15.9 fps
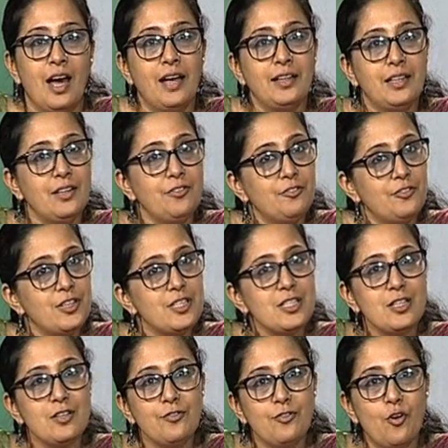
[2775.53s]
I think
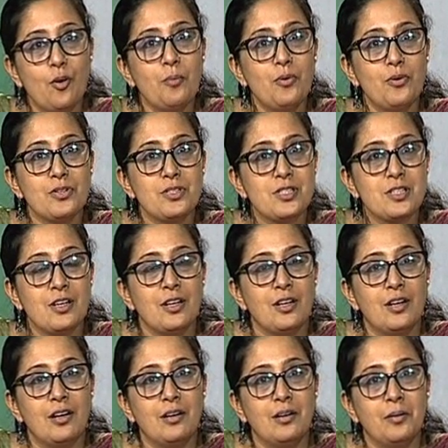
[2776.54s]
first and foremost,
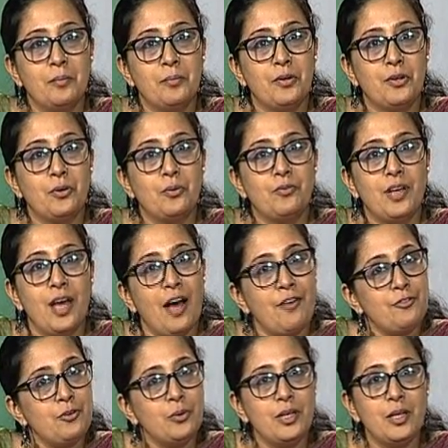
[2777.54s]
uh, you know, we
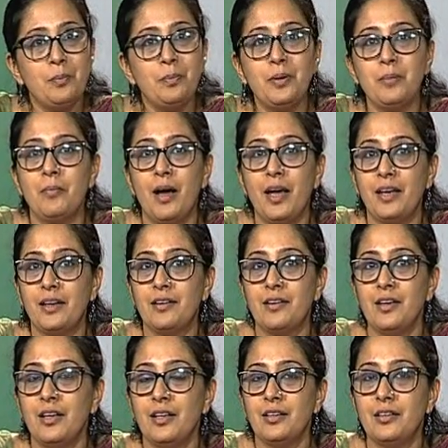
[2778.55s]
have to keep in
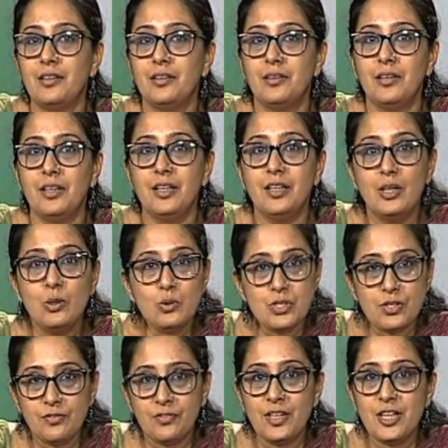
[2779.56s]
mind the
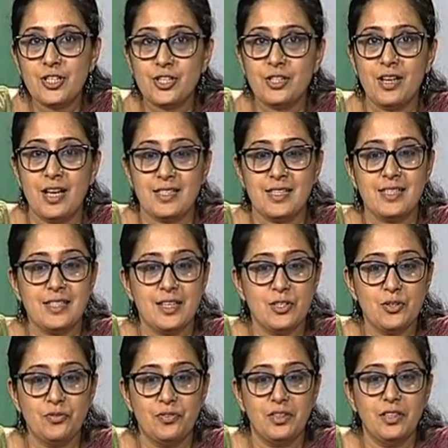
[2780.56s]
inclusive nature, as I
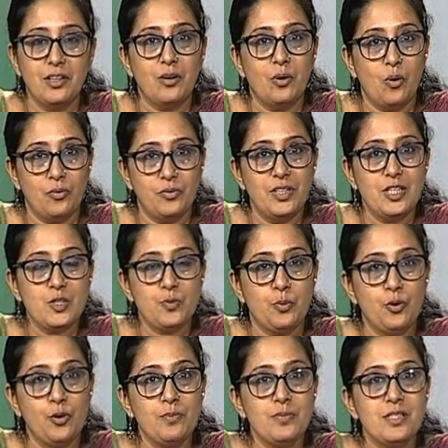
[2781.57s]
said, of, of these
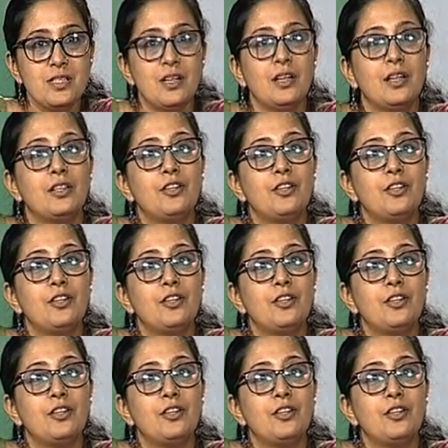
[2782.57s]
poems,